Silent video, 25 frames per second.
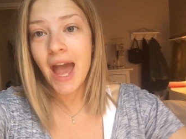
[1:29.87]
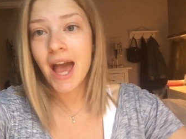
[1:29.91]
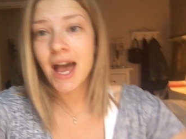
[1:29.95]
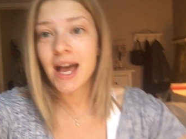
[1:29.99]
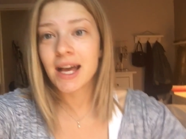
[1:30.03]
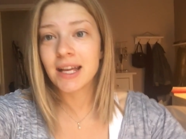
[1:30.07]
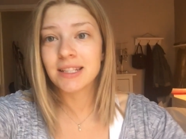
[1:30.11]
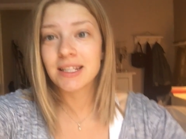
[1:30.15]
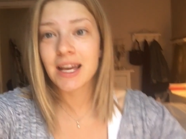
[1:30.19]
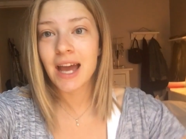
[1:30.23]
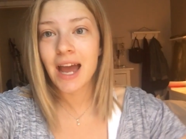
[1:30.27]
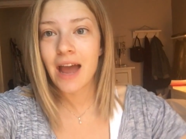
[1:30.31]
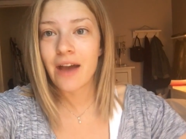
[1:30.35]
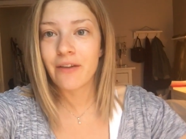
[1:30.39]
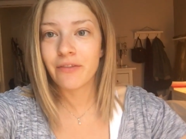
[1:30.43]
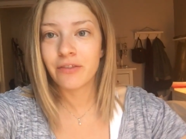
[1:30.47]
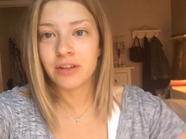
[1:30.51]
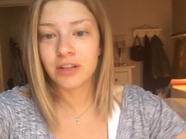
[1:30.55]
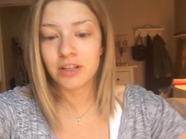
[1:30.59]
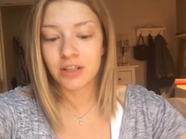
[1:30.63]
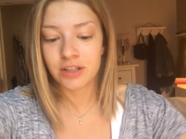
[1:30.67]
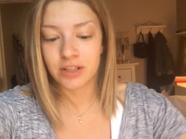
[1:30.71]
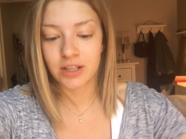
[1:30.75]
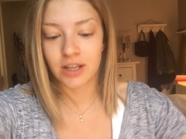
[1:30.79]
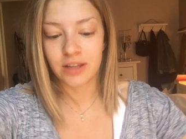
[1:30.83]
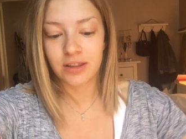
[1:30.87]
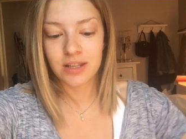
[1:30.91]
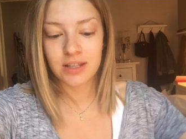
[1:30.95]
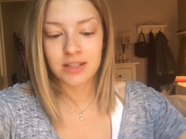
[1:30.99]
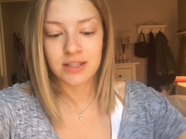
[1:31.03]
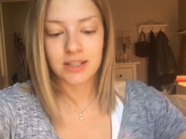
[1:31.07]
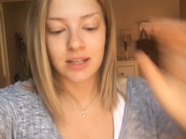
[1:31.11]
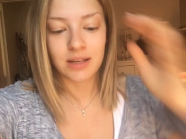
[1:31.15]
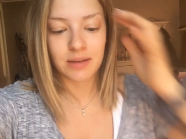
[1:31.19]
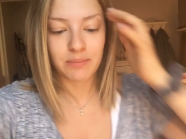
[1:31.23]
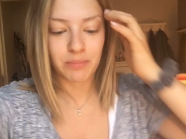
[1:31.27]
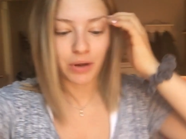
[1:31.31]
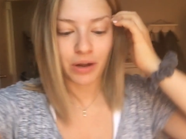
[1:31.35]
And I haven't done
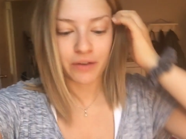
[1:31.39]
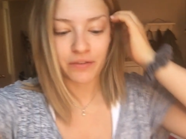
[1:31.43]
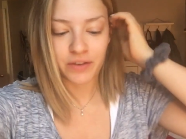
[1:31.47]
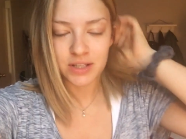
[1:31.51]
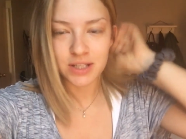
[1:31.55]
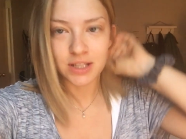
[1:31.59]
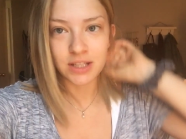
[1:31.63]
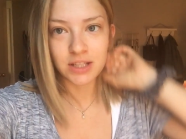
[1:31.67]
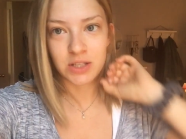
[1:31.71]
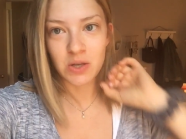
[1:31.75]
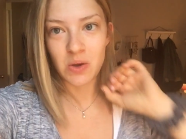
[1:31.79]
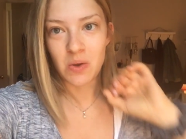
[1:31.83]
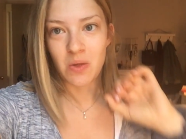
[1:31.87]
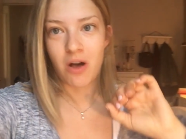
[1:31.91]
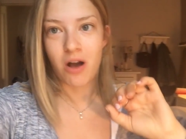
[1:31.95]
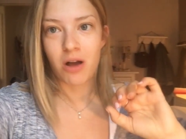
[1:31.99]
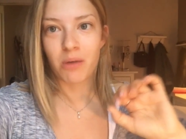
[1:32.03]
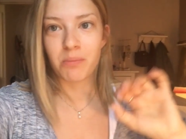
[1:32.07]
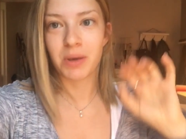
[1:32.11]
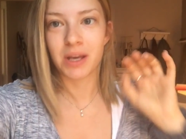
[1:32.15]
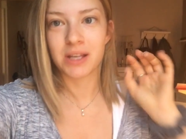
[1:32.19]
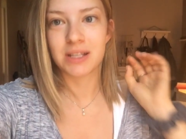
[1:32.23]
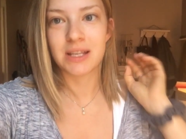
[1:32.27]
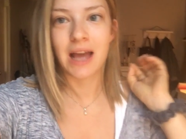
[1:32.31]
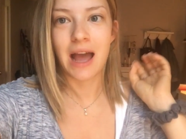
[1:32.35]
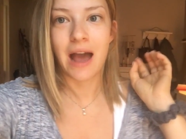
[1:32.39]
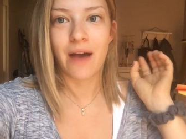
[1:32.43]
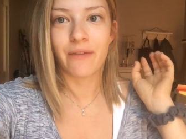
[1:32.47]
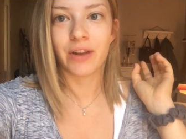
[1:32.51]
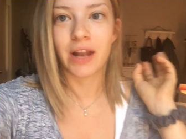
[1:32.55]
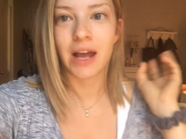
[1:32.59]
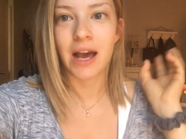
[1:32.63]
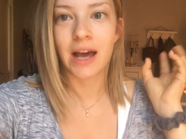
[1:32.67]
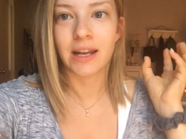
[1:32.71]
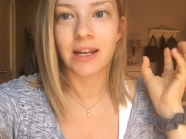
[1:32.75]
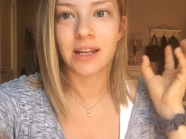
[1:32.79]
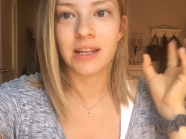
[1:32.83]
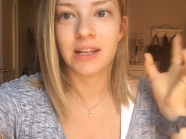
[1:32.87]
this breakfast in so long because I haven't
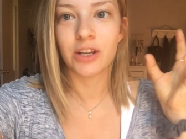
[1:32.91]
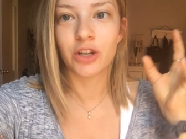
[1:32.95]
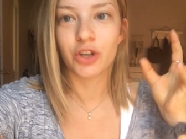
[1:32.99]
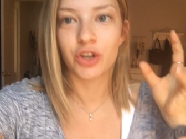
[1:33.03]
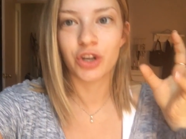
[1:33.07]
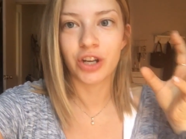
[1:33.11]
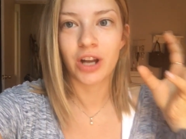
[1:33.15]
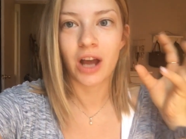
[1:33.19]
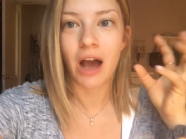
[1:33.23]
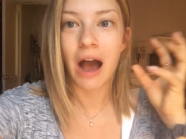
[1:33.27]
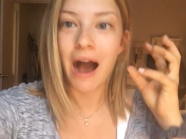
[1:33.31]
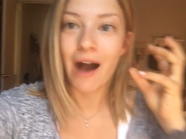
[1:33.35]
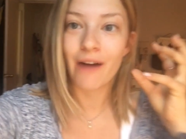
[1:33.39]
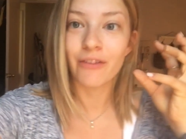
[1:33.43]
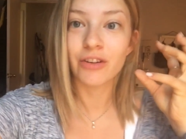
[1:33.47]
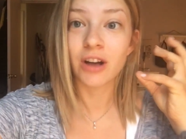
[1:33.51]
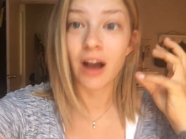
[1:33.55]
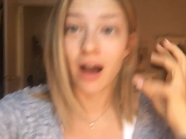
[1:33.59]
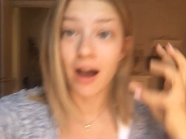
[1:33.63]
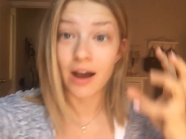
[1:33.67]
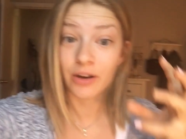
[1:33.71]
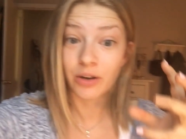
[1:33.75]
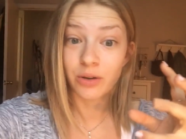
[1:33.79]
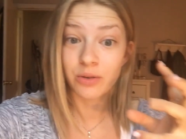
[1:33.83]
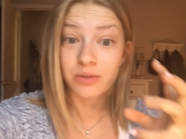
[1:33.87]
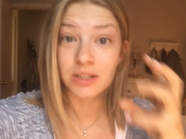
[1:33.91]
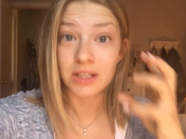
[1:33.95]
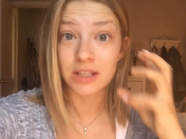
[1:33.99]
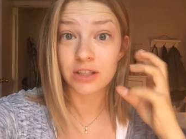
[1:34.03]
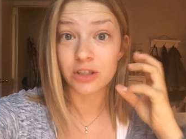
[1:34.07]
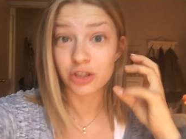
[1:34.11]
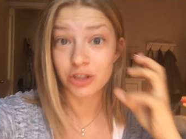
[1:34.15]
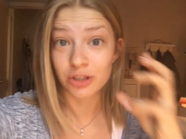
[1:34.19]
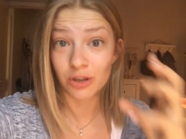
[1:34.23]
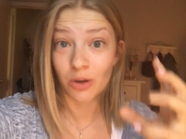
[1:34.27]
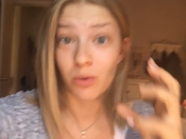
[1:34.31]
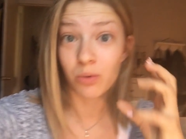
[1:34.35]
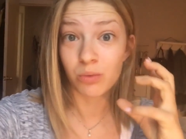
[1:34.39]
had any good avocados in
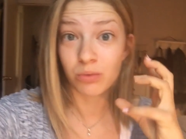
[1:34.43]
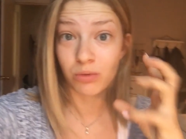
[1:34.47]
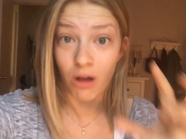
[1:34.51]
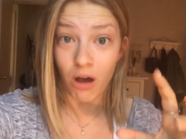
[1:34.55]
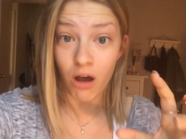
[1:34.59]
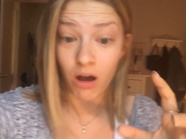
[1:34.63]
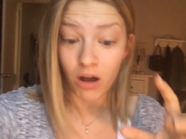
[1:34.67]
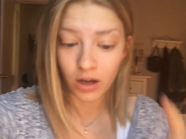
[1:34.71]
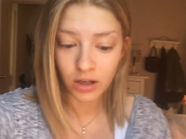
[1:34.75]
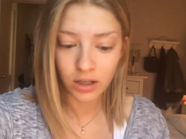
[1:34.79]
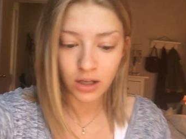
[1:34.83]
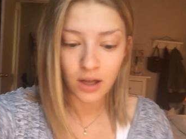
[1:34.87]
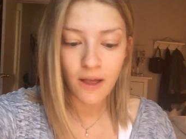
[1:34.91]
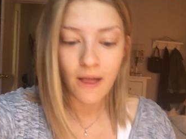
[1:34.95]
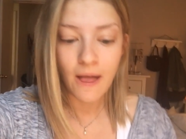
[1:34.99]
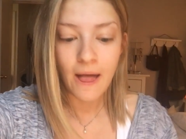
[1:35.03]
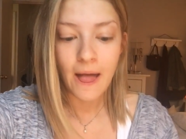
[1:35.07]
so long.